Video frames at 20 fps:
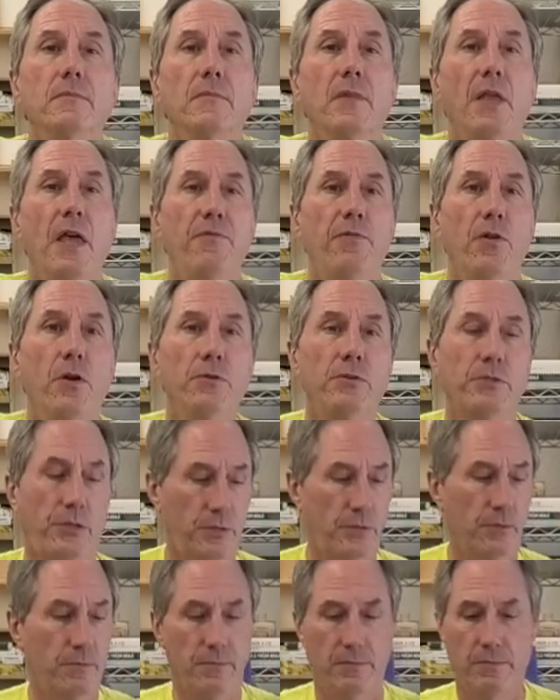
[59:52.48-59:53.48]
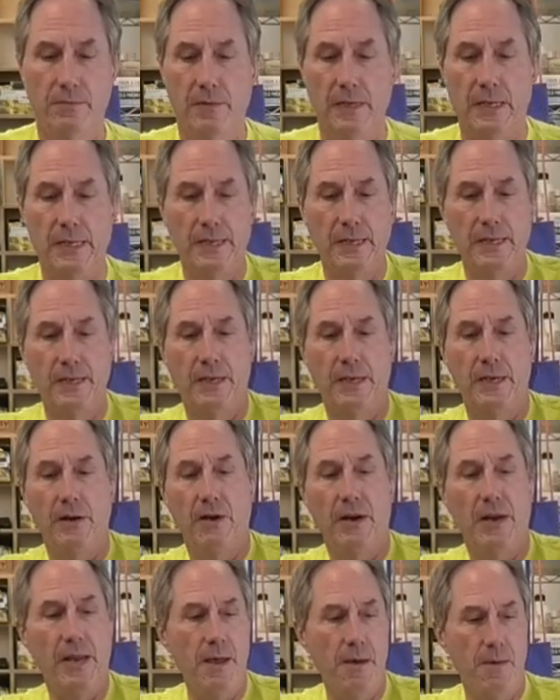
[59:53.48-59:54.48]
Hey, folks, here
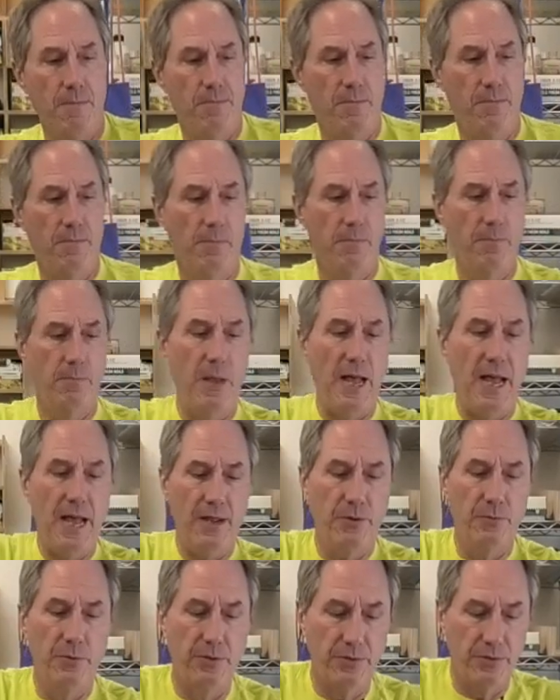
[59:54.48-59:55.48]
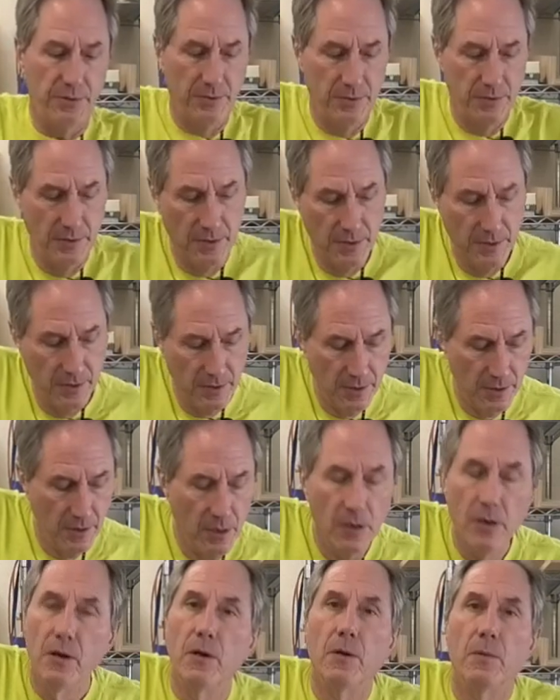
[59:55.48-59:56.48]
I am back with
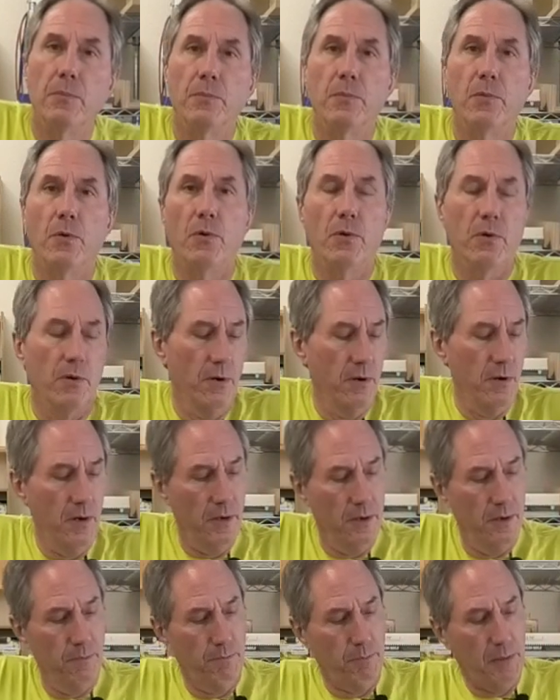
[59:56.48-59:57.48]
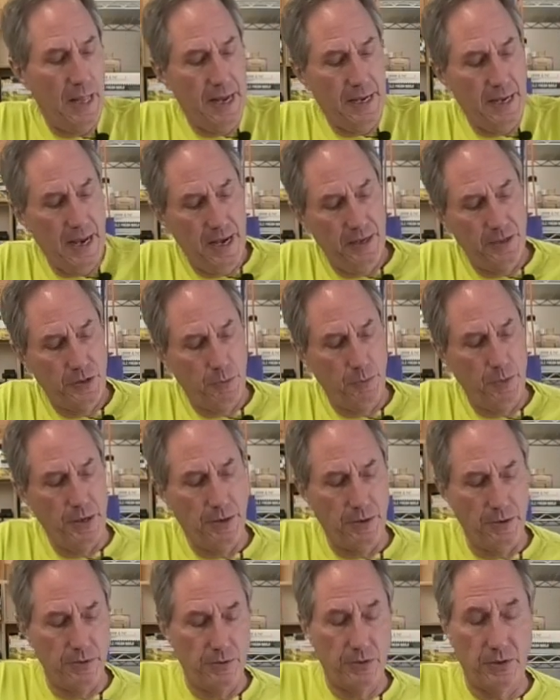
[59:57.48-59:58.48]
more black ash
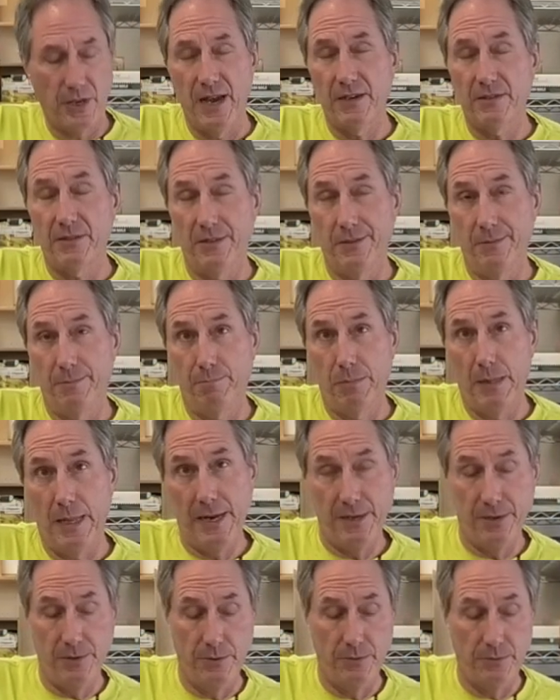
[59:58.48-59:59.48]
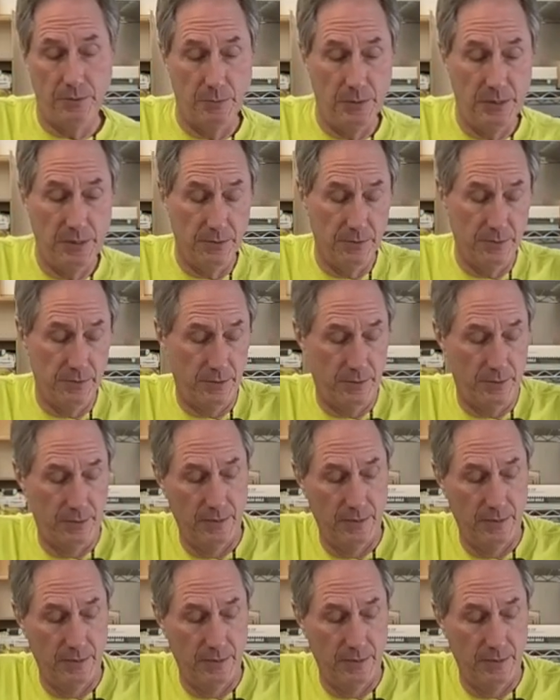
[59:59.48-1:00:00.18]
speakers, actually, black oak speakers.